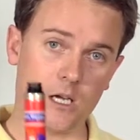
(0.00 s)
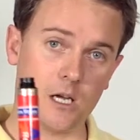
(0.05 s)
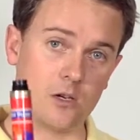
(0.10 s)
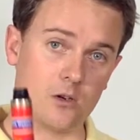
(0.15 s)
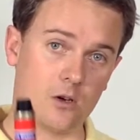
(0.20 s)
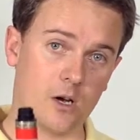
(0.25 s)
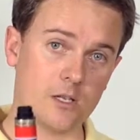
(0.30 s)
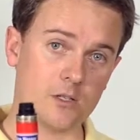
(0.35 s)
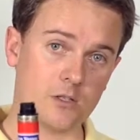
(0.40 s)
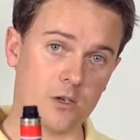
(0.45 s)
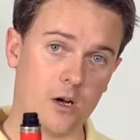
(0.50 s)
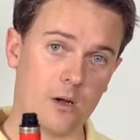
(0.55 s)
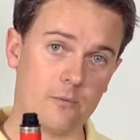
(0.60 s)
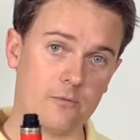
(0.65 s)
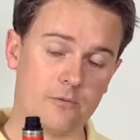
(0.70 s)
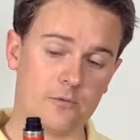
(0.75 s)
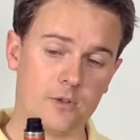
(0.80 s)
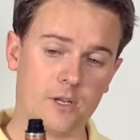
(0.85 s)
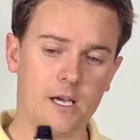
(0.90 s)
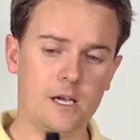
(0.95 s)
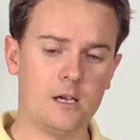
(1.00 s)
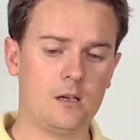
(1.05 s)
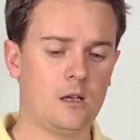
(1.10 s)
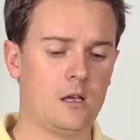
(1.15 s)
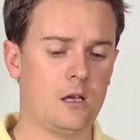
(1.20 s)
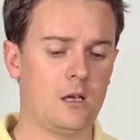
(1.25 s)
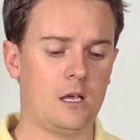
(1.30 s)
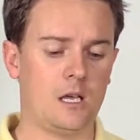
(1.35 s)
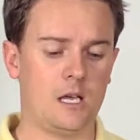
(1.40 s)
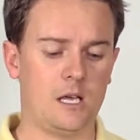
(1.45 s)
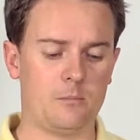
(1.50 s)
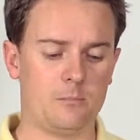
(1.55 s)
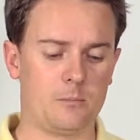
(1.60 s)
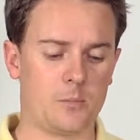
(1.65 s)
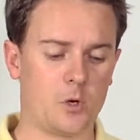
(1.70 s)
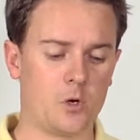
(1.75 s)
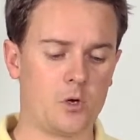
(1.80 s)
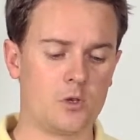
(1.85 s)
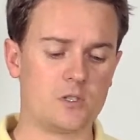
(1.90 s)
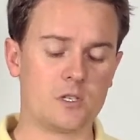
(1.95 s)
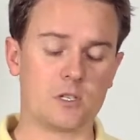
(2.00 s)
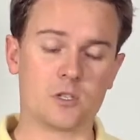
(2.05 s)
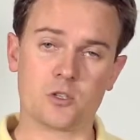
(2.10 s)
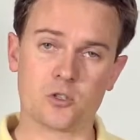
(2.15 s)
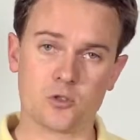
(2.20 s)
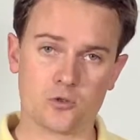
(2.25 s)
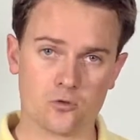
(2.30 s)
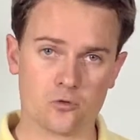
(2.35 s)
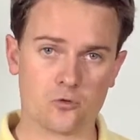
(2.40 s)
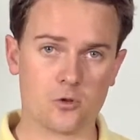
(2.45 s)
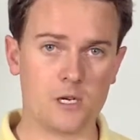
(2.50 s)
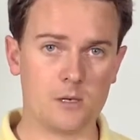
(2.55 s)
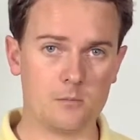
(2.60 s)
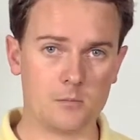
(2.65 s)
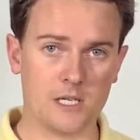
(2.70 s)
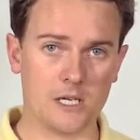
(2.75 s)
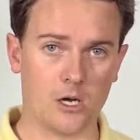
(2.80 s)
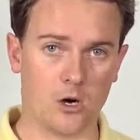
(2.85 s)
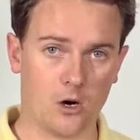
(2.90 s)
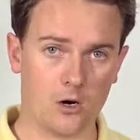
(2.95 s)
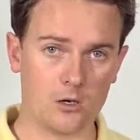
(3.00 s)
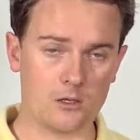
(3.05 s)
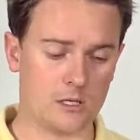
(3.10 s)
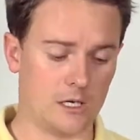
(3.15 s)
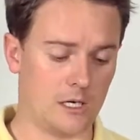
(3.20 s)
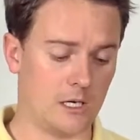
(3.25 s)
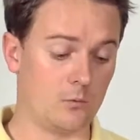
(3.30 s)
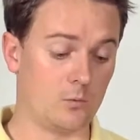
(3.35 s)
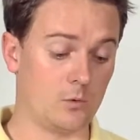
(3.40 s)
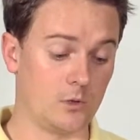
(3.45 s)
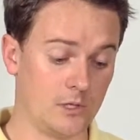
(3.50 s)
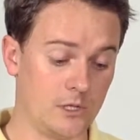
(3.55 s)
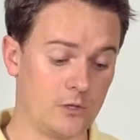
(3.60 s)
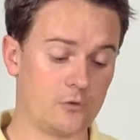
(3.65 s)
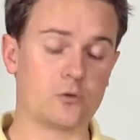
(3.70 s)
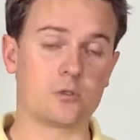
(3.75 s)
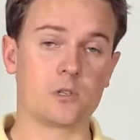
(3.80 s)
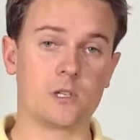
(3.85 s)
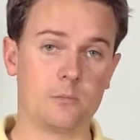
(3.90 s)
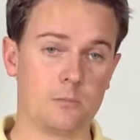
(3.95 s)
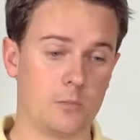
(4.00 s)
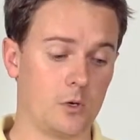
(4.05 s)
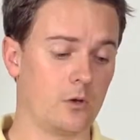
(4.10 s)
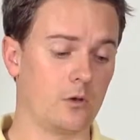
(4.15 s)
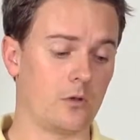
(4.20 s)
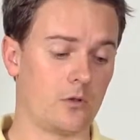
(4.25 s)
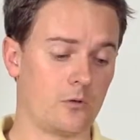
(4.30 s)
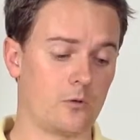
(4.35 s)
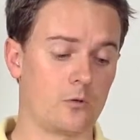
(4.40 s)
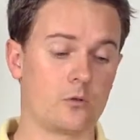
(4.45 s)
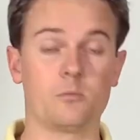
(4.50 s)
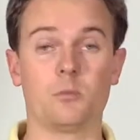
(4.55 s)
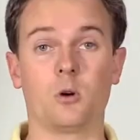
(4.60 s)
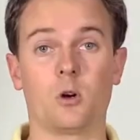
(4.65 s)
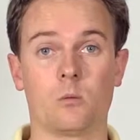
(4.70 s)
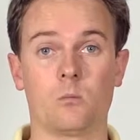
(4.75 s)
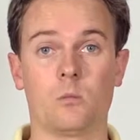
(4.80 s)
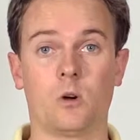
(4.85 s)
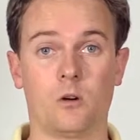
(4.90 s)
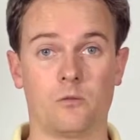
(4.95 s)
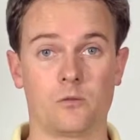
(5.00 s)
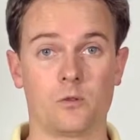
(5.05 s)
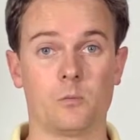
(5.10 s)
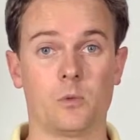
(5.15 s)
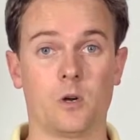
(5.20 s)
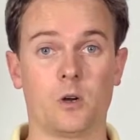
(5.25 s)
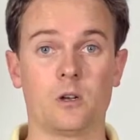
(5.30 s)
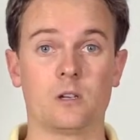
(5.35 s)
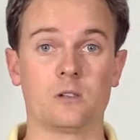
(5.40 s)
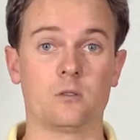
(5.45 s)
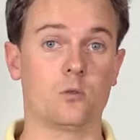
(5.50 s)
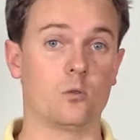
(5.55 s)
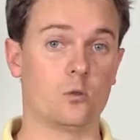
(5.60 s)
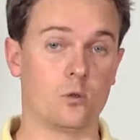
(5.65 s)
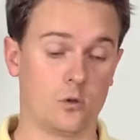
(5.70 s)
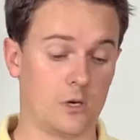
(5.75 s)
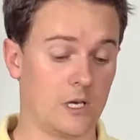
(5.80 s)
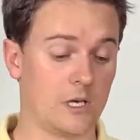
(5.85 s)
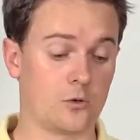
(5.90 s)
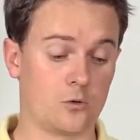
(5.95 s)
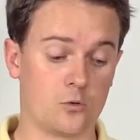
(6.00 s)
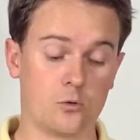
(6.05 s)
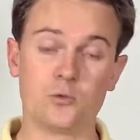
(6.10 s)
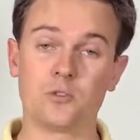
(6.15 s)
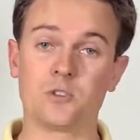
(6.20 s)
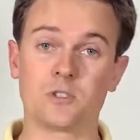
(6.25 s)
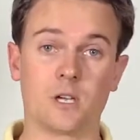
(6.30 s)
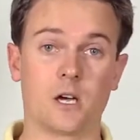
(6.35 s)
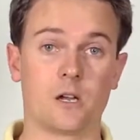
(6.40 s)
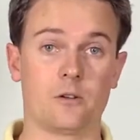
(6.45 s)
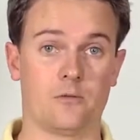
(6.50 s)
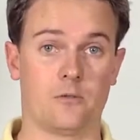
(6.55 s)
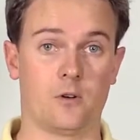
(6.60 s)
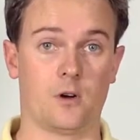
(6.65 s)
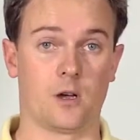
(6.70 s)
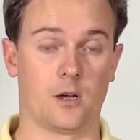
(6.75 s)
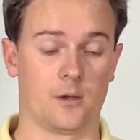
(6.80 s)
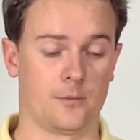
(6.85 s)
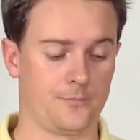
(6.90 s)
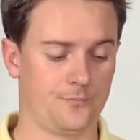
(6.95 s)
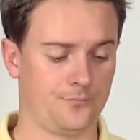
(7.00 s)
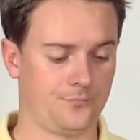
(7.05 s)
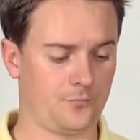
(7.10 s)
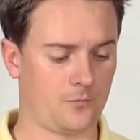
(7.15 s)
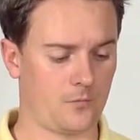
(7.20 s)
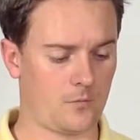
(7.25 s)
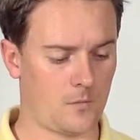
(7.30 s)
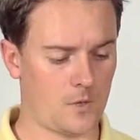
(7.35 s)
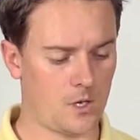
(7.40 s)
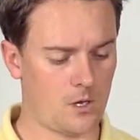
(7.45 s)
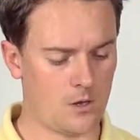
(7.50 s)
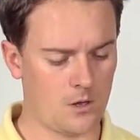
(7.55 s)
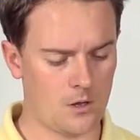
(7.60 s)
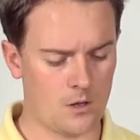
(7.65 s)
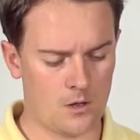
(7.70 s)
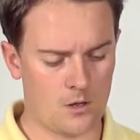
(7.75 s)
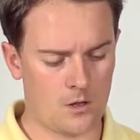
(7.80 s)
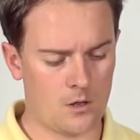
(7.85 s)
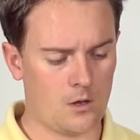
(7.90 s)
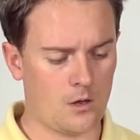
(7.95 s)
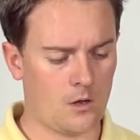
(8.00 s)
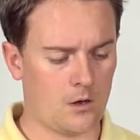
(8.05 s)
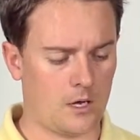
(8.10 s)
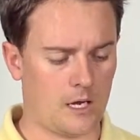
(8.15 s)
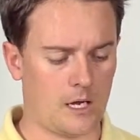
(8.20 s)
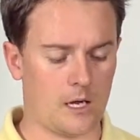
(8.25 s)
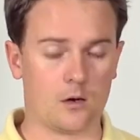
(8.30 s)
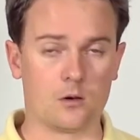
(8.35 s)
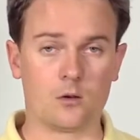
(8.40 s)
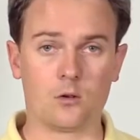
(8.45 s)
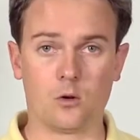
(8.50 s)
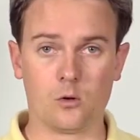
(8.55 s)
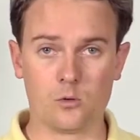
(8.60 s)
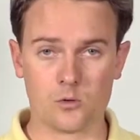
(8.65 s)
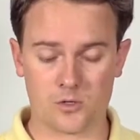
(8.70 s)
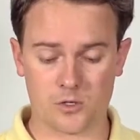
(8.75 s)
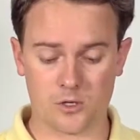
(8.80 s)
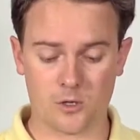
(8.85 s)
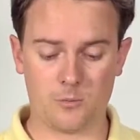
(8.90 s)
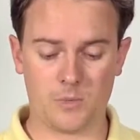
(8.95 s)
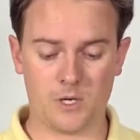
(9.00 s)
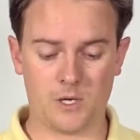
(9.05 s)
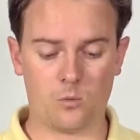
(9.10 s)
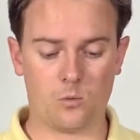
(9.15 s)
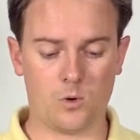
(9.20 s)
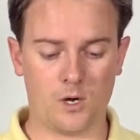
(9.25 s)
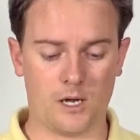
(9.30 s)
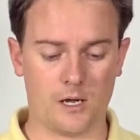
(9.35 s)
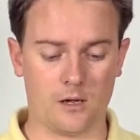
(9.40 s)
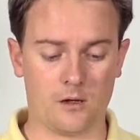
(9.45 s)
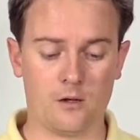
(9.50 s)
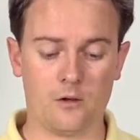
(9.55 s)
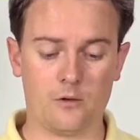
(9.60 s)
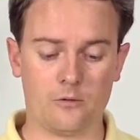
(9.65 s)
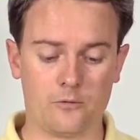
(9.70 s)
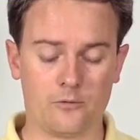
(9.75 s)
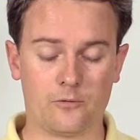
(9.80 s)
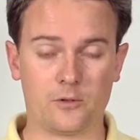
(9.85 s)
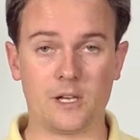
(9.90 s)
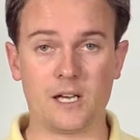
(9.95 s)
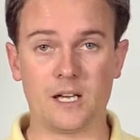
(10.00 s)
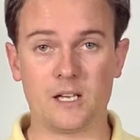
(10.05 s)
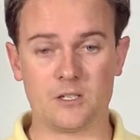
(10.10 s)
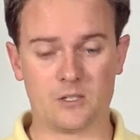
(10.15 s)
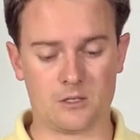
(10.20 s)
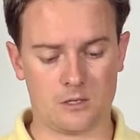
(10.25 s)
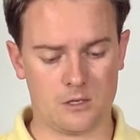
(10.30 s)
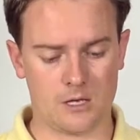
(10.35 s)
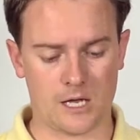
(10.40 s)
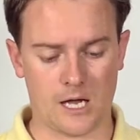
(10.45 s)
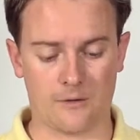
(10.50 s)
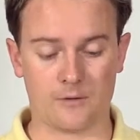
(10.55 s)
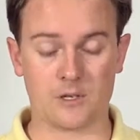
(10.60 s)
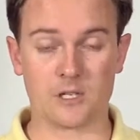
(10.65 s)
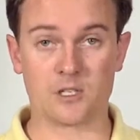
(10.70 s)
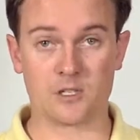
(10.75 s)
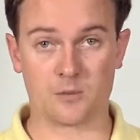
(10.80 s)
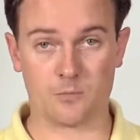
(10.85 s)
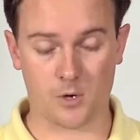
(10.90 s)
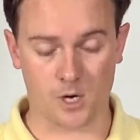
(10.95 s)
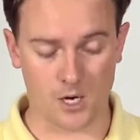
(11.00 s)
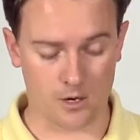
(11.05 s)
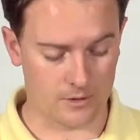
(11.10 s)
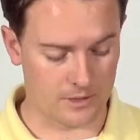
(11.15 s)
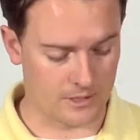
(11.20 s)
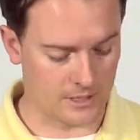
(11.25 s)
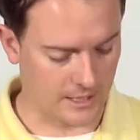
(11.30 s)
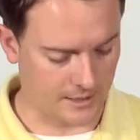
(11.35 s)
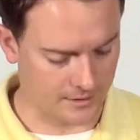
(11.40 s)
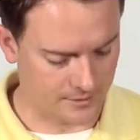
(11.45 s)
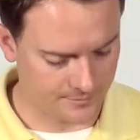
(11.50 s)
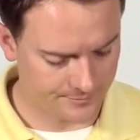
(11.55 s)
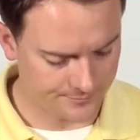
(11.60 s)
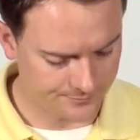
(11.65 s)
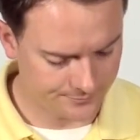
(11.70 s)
a nighttime flare, it burns extremely hot and it will literally burn through the bottom of your boat, or it could start a fire. Now, also be aware, flares have an expiry date.